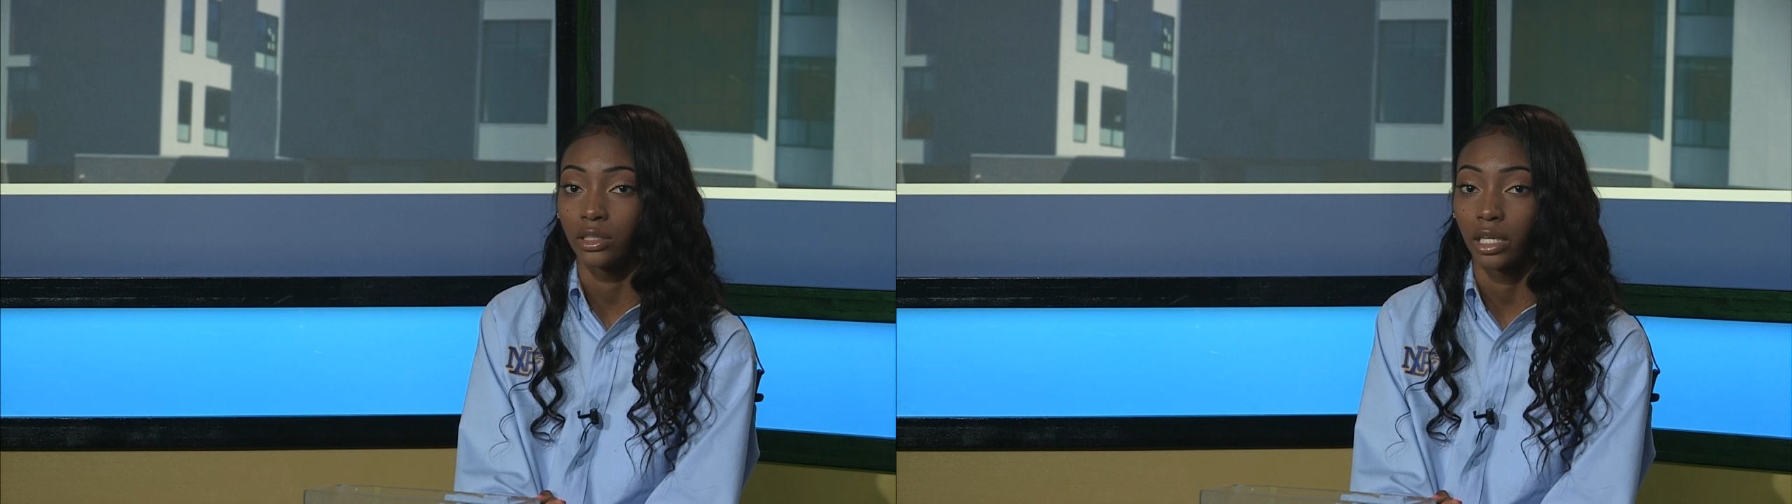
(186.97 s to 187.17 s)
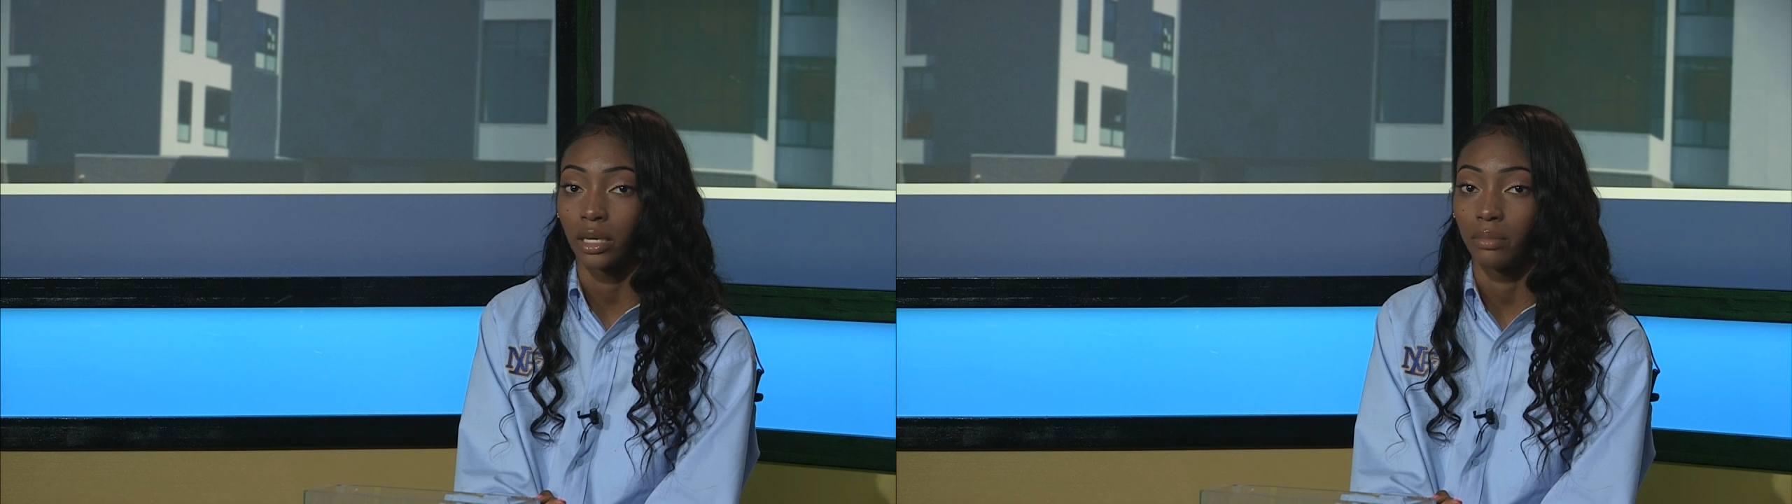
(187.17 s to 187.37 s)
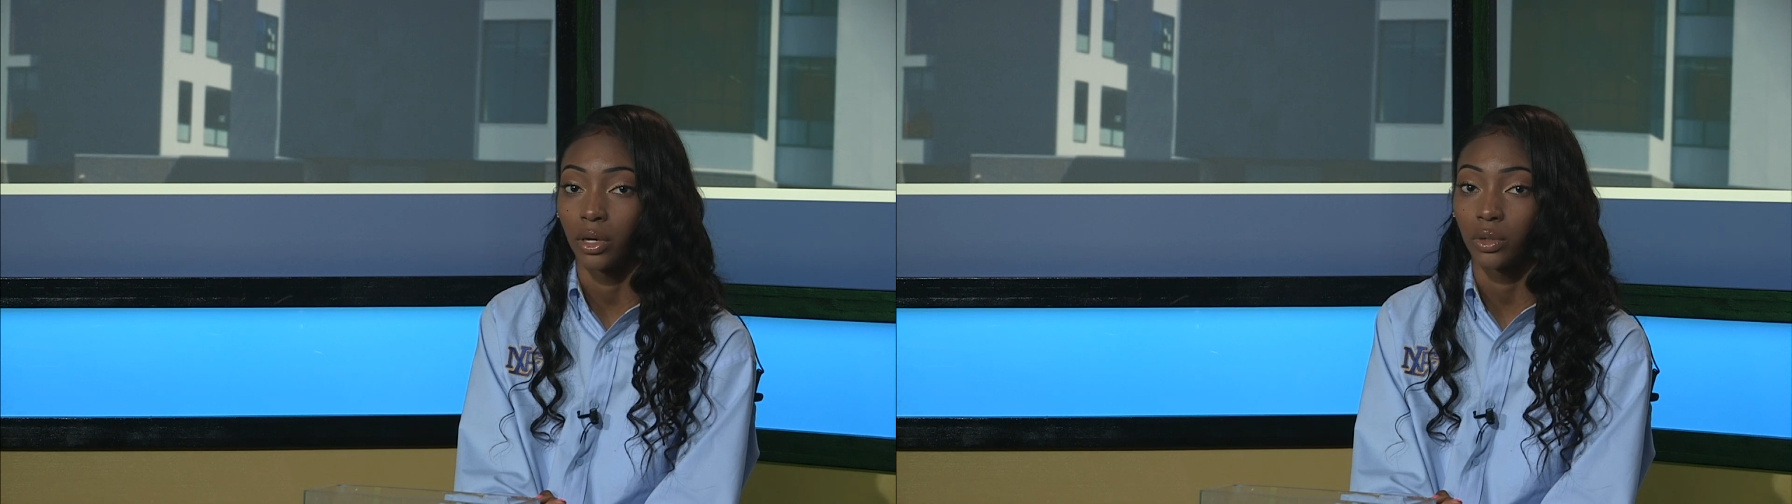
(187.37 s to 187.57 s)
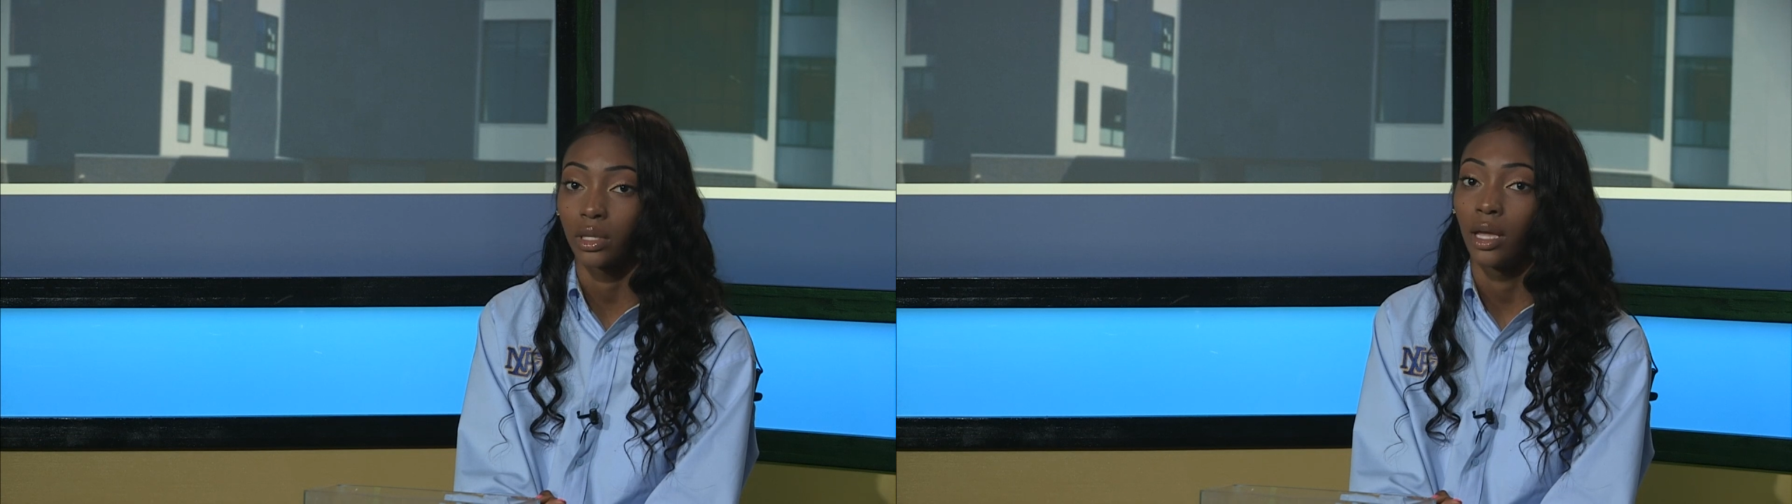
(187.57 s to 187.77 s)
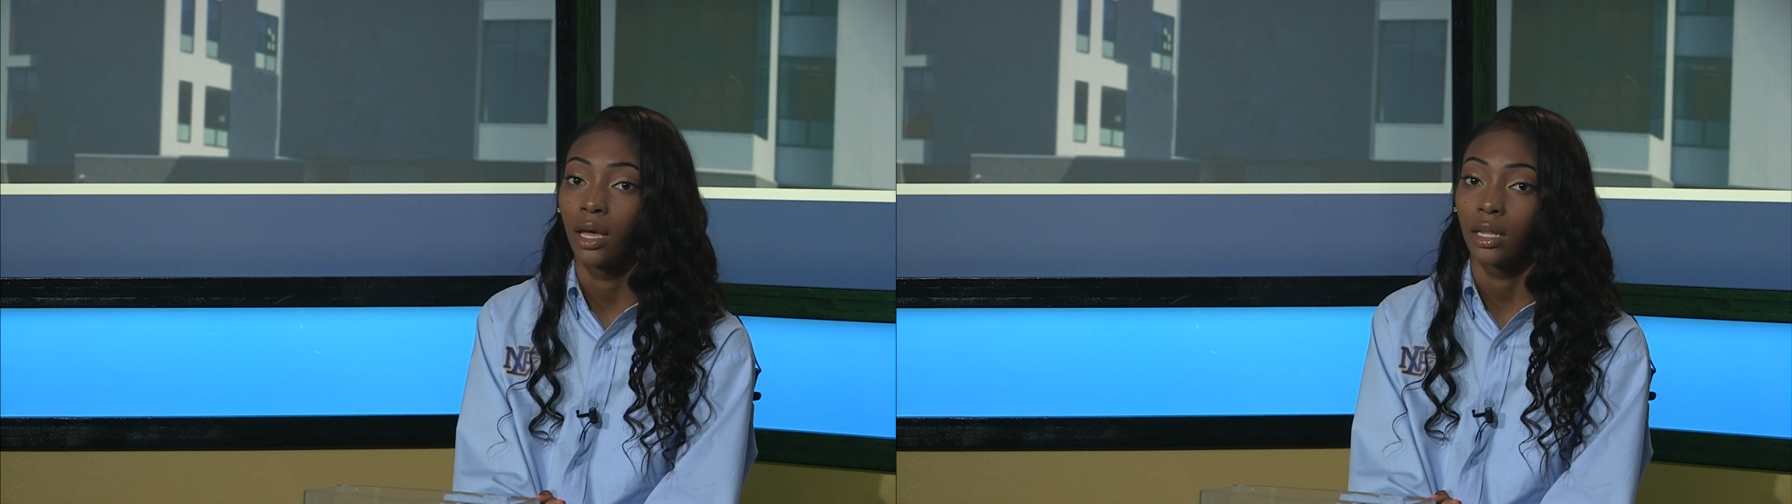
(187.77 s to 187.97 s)
checking both
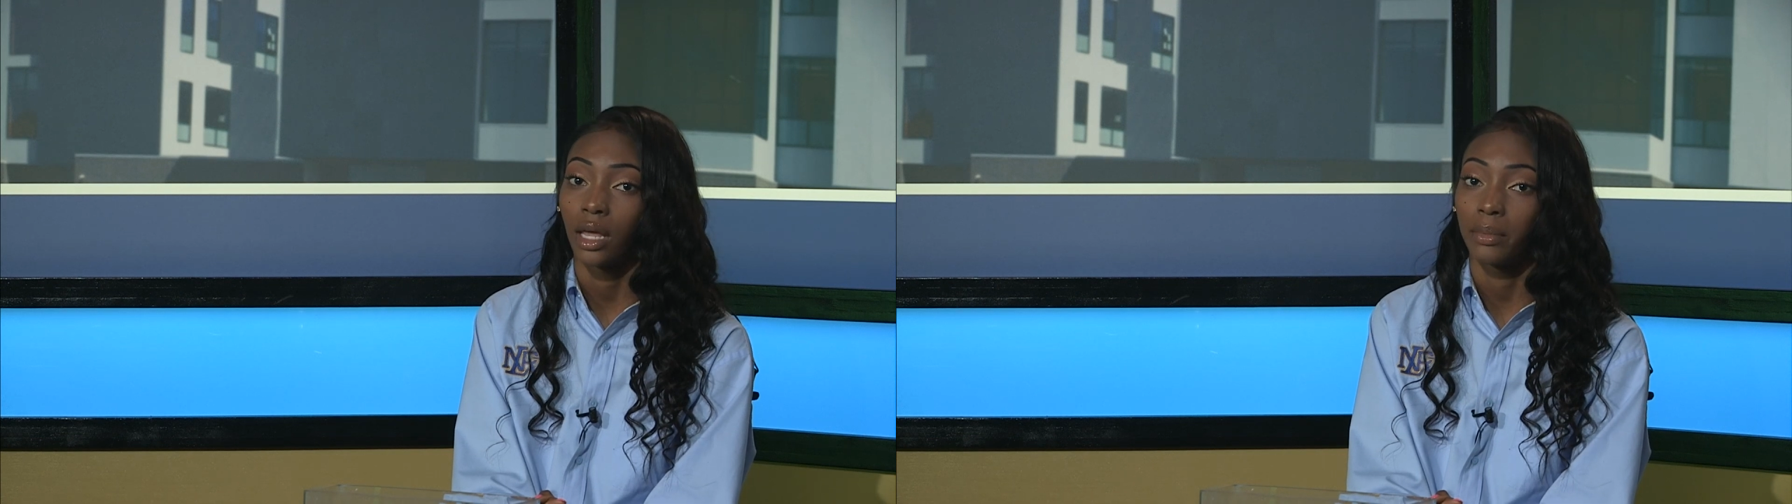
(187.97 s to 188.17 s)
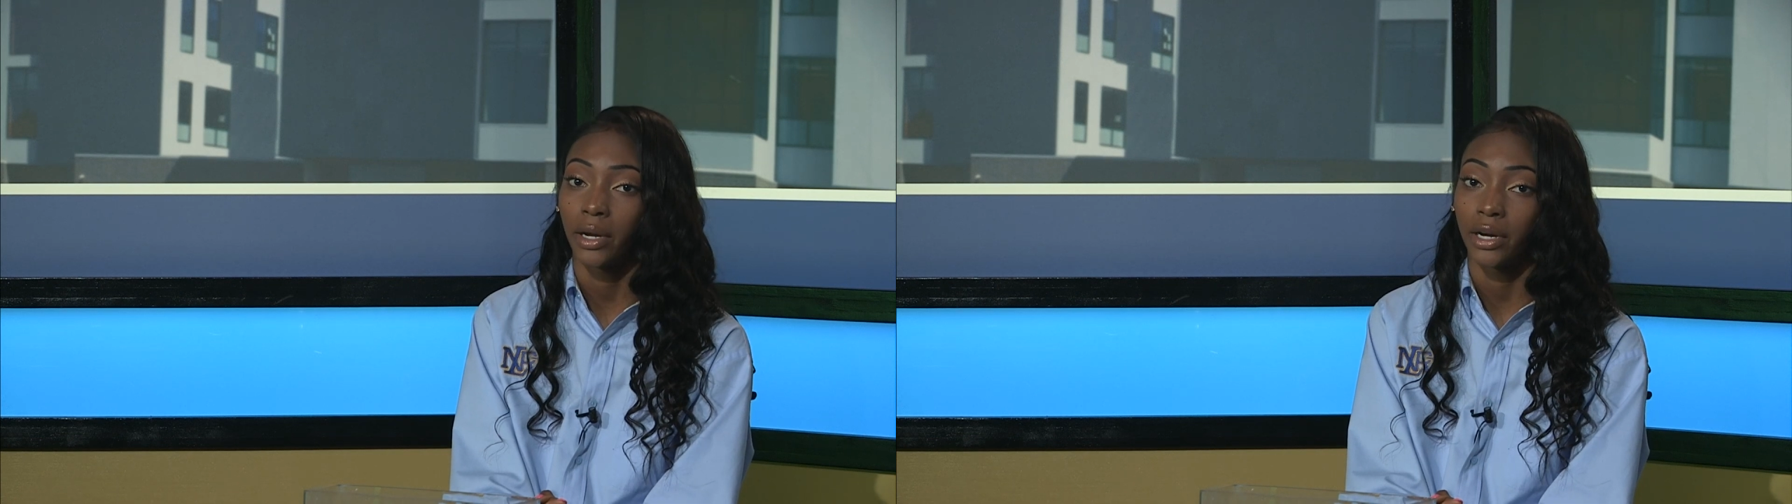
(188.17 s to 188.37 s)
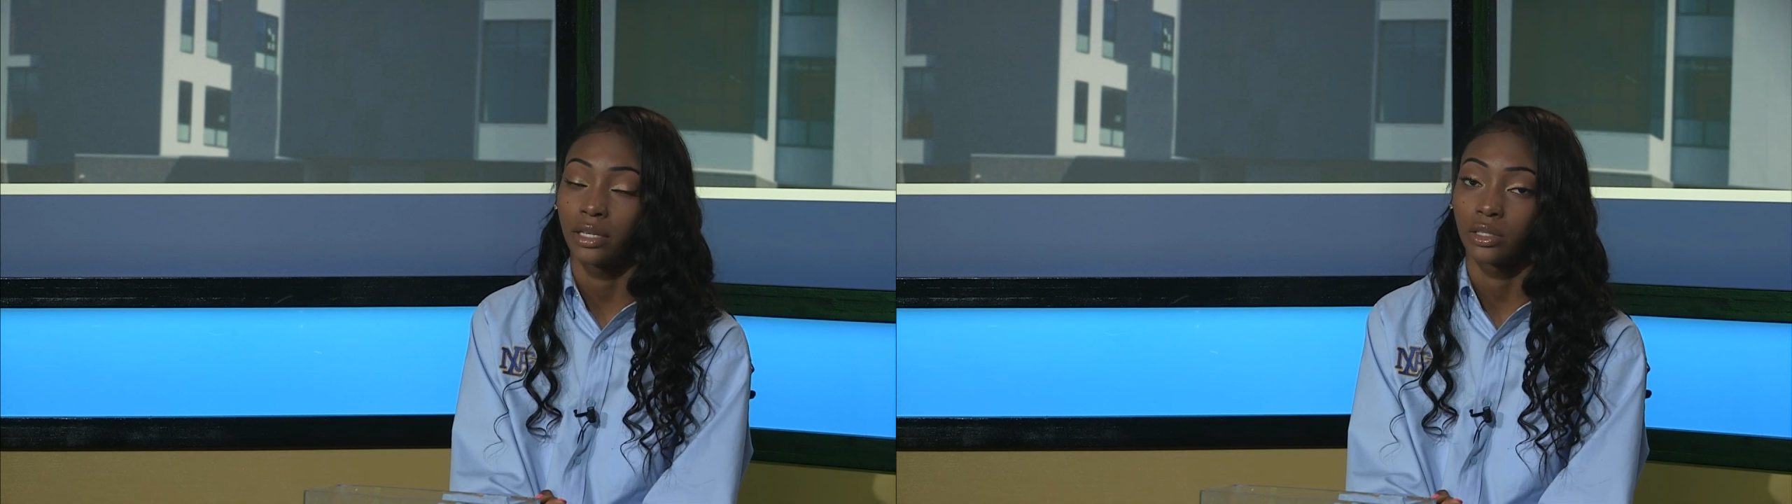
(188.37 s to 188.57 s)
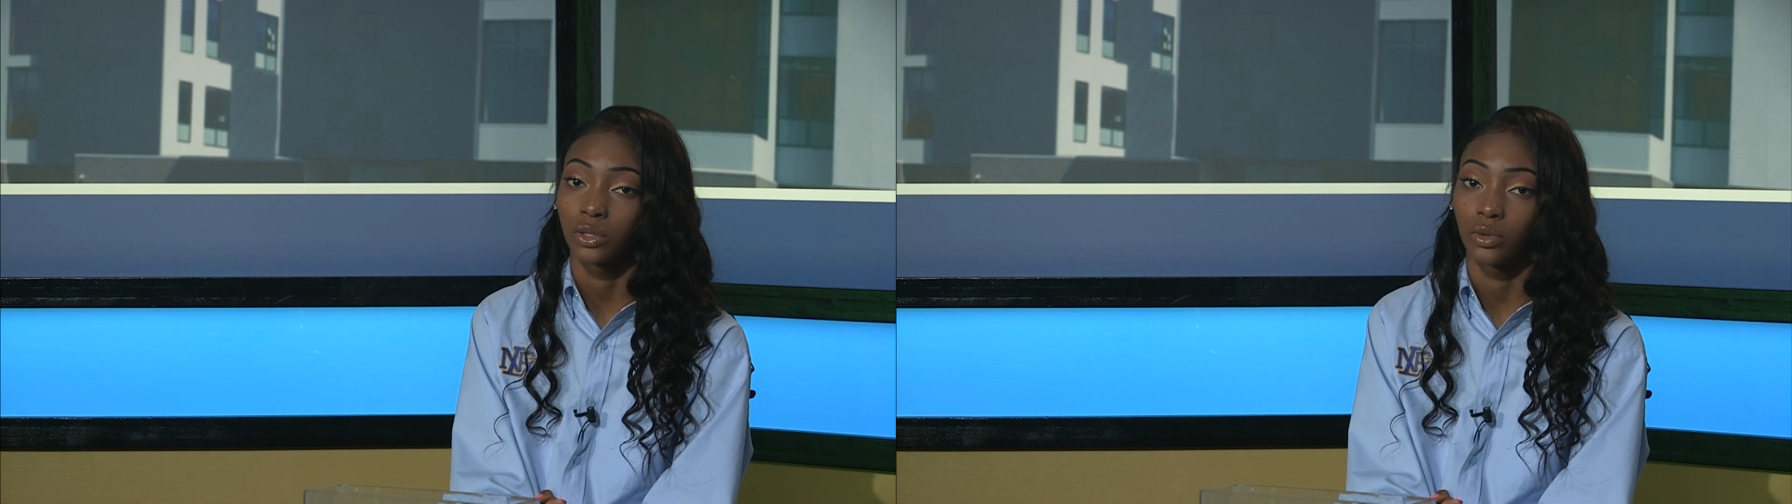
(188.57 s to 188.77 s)
library and school